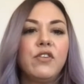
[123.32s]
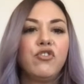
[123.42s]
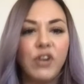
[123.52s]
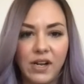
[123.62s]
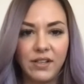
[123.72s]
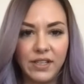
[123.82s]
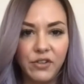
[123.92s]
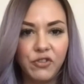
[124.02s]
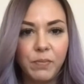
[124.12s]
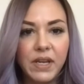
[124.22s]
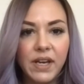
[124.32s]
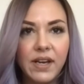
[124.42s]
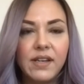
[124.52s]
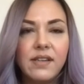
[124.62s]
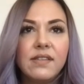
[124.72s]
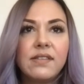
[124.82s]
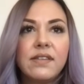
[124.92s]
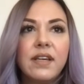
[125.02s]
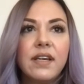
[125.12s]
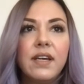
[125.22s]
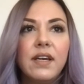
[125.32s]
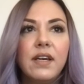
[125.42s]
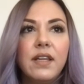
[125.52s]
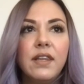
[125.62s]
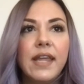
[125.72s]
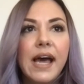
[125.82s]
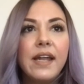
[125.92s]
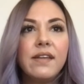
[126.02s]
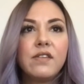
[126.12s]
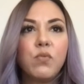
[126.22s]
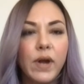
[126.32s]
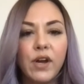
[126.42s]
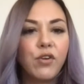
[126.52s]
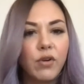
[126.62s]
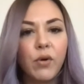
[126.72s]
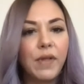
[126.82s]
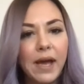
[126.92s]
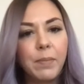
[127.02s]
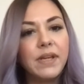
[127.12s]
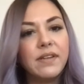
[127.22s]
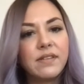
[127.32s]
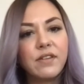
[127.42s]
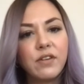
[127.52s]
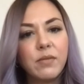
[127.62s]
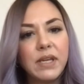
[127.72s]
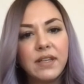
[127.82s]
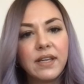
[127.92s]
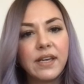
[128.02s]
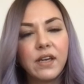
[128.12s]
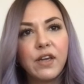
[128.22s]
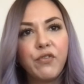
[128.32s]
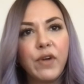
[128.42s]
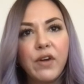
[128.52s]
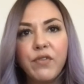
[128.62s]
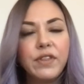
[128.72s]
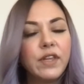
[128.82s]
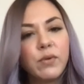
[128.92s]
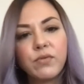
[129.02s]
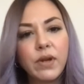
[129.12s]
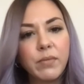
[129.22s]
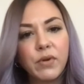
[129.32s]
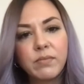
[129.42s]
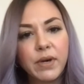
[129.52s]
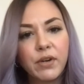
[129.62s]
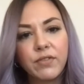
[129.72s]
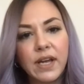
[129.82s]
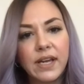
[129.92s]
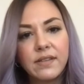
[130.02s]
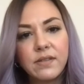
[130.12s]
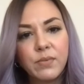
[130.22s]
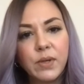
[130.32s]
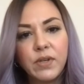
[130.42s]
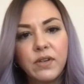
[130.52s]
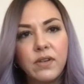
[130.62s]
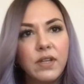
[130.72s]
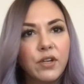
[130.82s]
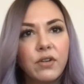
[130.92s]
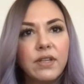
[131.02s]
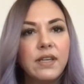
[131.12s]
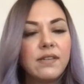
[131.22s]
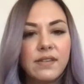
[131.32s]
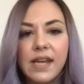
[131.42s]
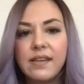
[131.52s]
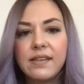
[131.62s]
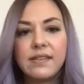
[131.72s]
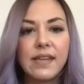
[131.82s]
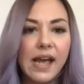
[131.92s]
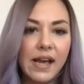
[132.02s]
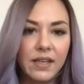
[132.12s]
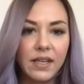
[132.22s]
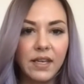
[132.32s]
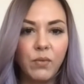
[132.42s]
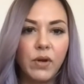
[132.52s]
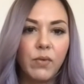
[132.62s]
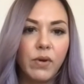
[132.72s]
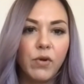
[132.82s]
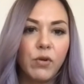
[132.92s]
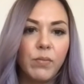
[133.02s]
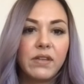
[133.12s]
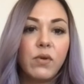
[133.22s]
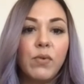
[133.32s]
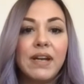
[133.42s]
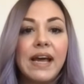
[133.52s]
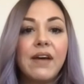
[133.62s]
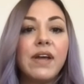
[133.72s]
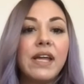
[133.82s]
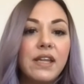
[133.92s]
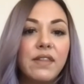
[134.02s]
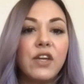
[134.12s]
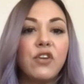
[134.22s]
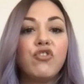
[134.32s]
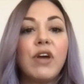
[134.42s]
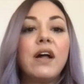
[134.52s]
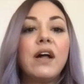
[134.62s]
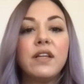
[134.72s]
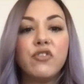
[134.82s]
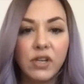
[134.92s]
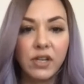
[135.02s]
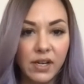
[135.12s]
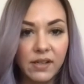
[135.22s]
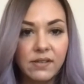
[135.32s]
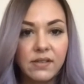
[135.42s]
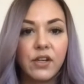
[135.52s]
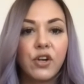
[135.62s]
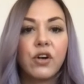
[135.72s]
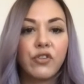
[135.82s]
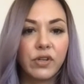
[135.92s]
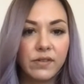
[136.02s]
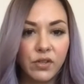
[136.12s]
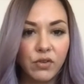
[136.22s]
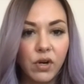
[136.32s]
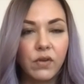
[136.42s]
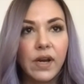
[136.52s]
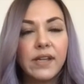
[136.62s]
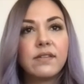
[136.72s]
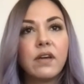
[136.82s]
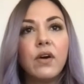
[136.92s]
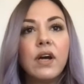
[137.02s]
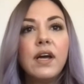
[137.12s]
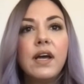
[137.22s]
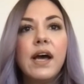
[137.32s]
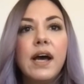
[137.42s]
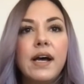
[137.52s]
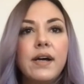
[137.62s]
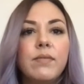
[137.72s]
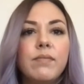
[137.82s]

challenge because that is where growth happens. You know what I mean? Like if everything was rainbows and butterflies, we would literally stay stagnant in where we were because we wouldn't have anything challenging us to encourage us to grow. Right. So, I